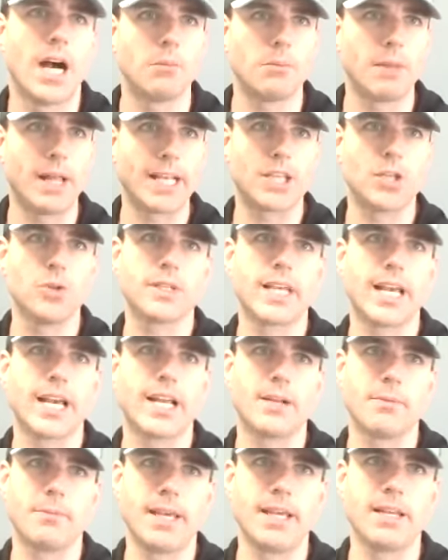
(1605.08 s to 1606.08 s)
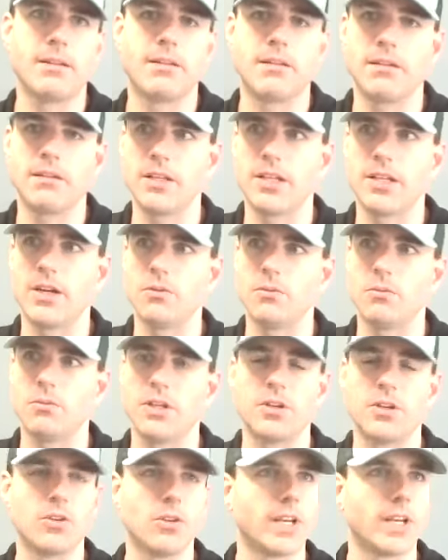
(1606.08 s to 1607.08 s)
like you said, I mean, you know,
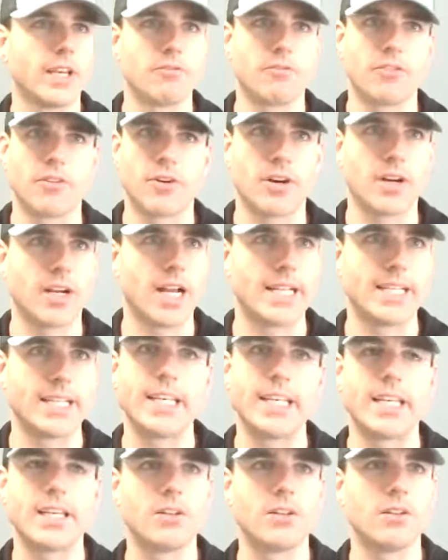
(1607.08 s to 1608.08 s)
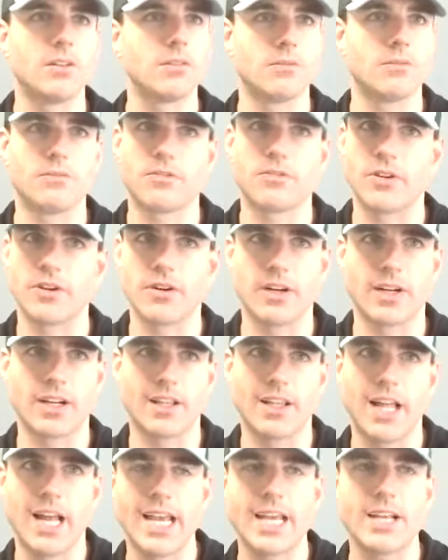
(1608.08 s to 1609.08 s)
you're looking for a deal for a
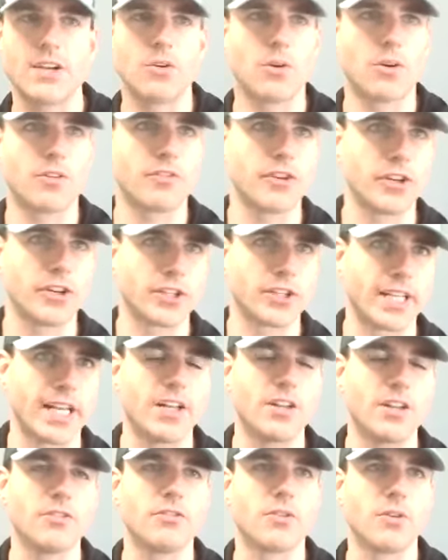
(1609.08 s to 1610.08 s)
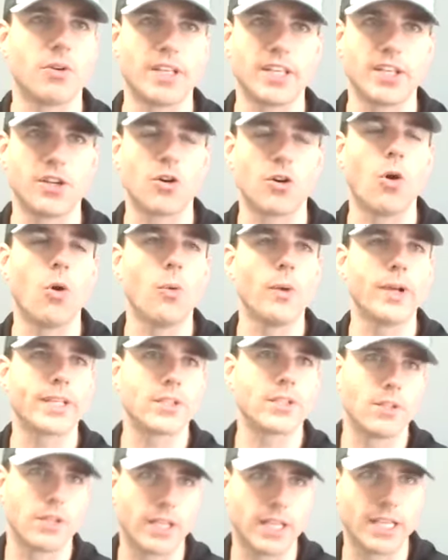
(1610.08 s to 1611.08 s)
client or for yourself, or you're always
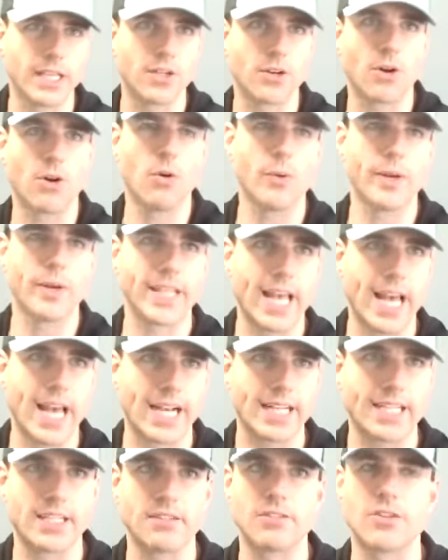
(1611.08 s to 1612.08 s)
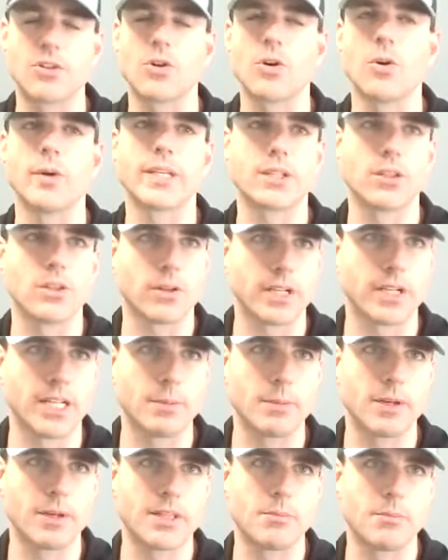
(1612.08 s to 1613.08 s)
looking, you're always active, you're always learning
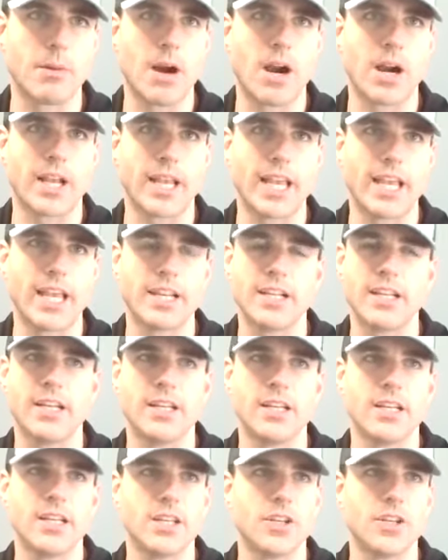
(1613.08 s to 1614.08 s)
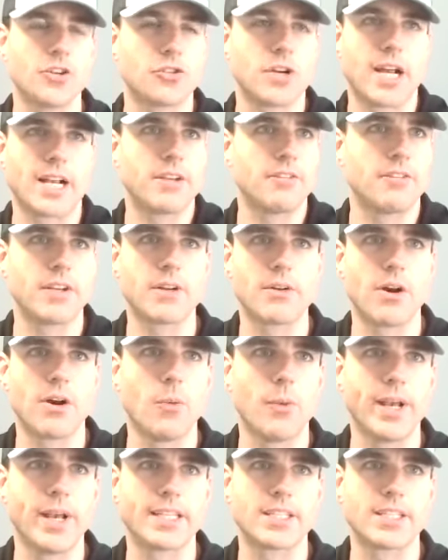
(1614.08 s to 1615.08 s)
about the market, you're trying to figure
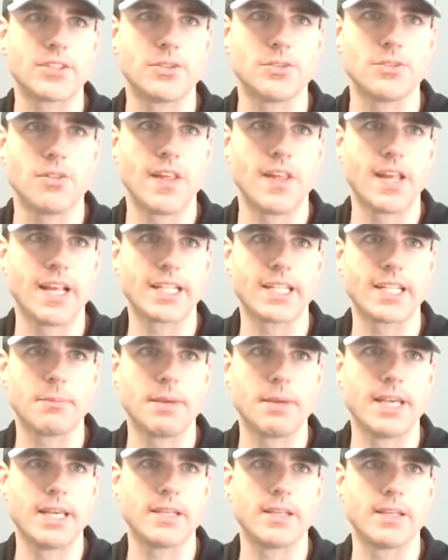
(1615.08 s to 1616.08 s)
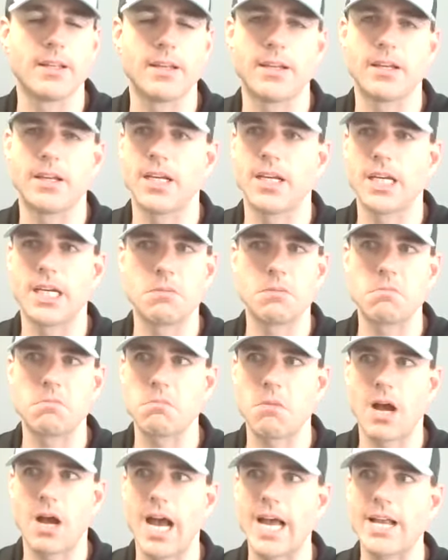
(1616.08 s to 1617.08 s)
out ways to do things. I mean,
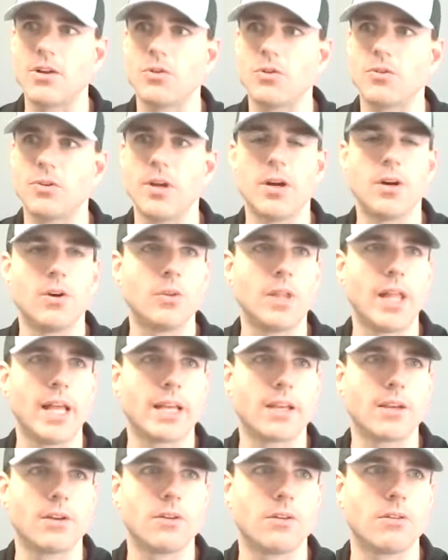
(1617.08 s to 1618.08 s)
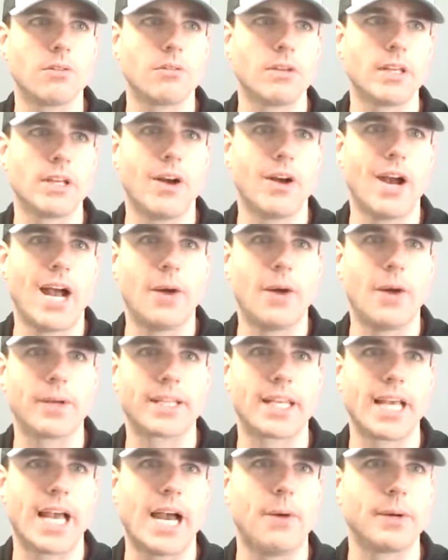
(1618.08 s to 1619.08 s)
I don't know, like, you know, how
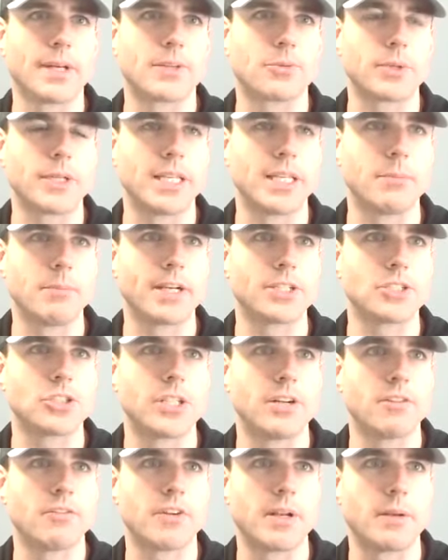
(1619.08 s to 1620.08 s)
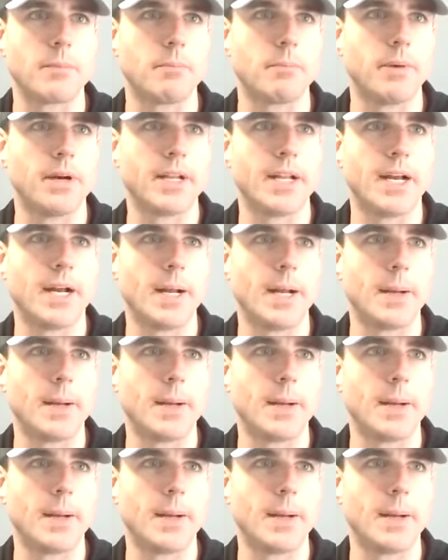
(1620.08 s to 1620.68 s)
it's really much different. But